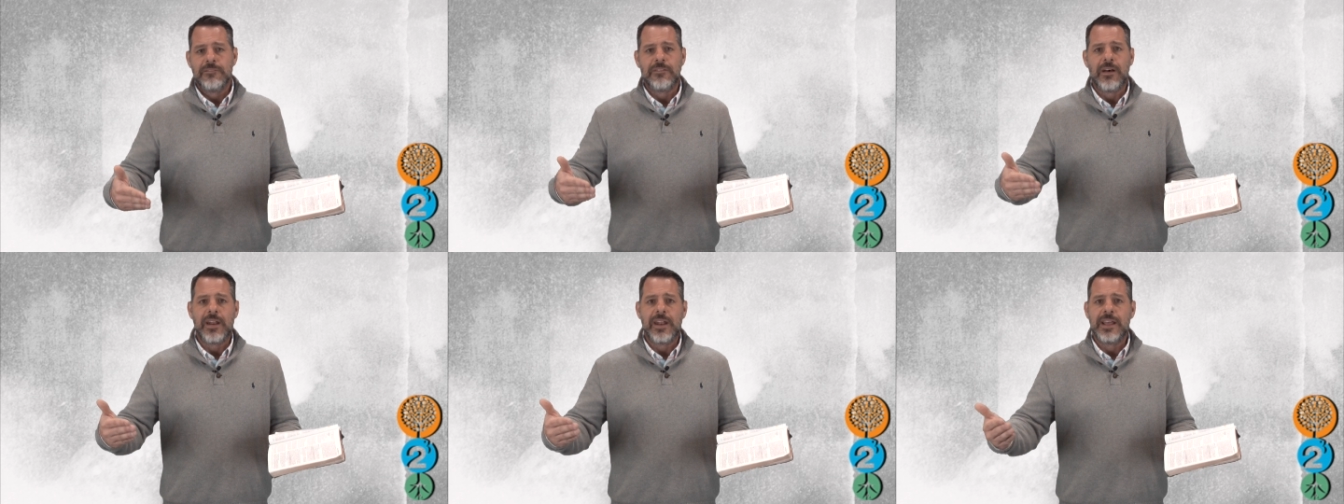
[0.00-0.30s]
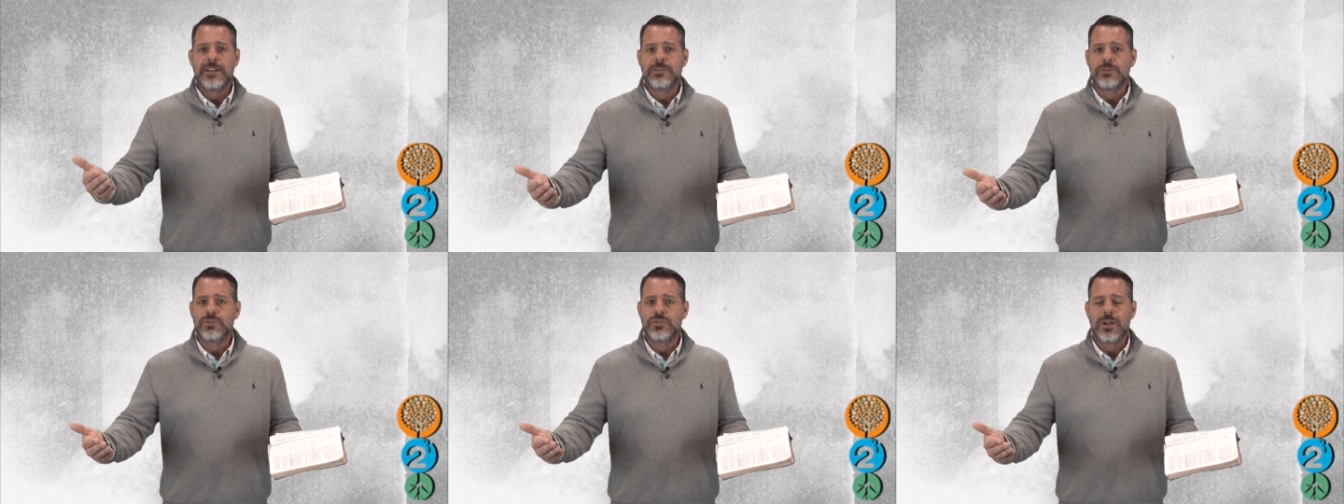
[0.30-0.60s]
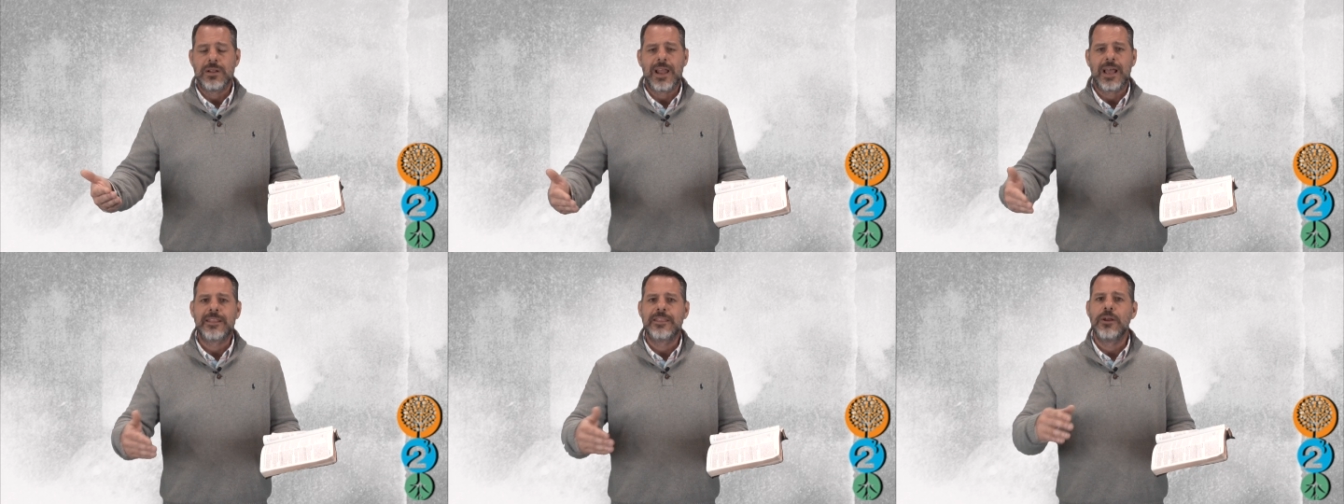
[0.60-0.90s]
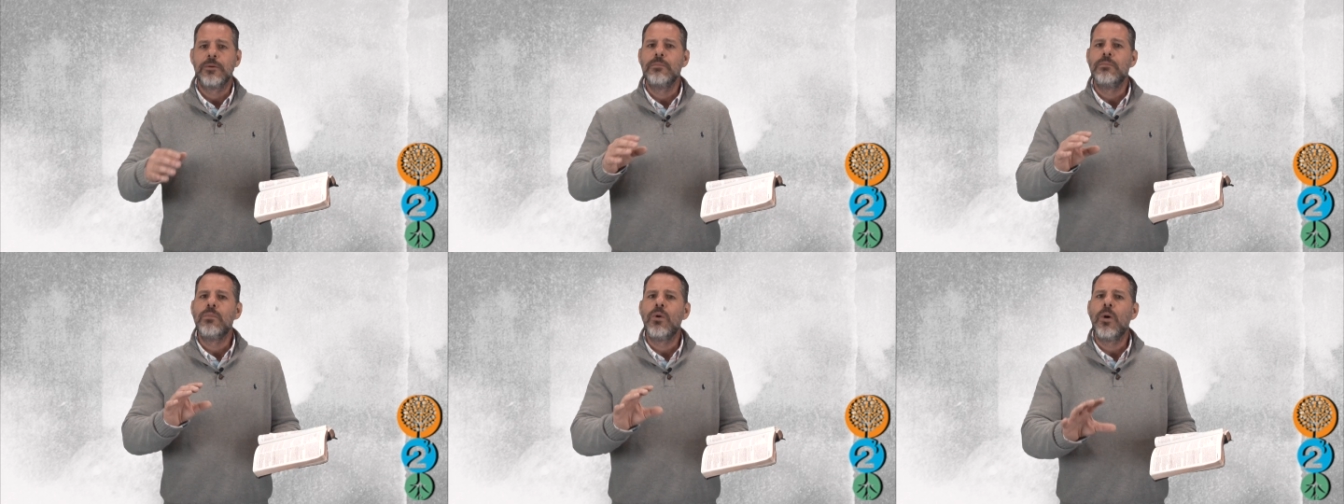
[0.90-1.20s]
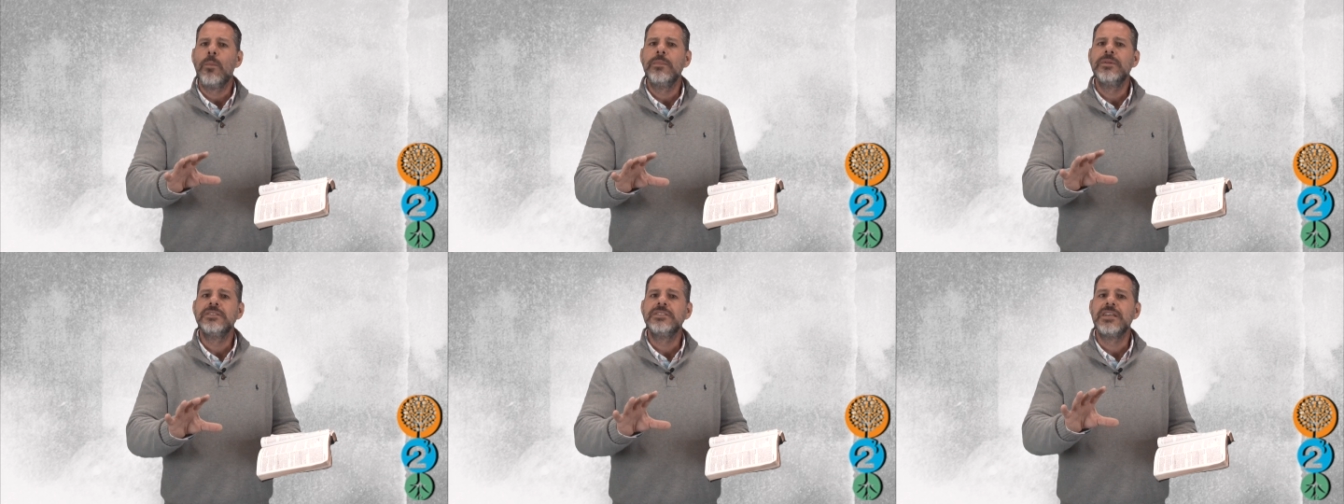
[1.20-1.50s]
financial trouble, like they're
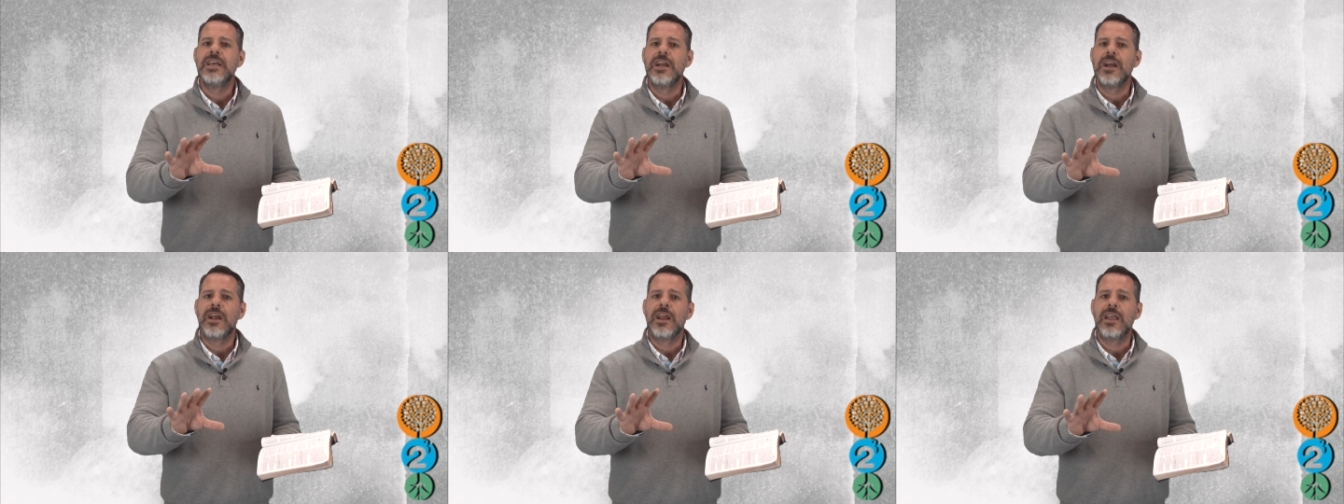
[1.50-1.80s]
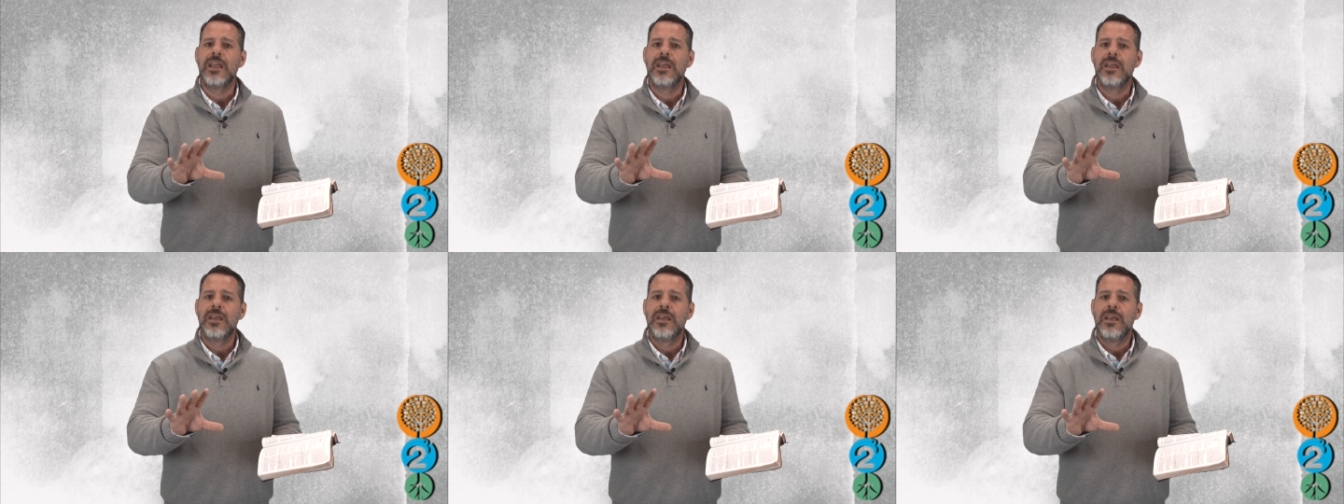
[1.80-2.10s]
momentary.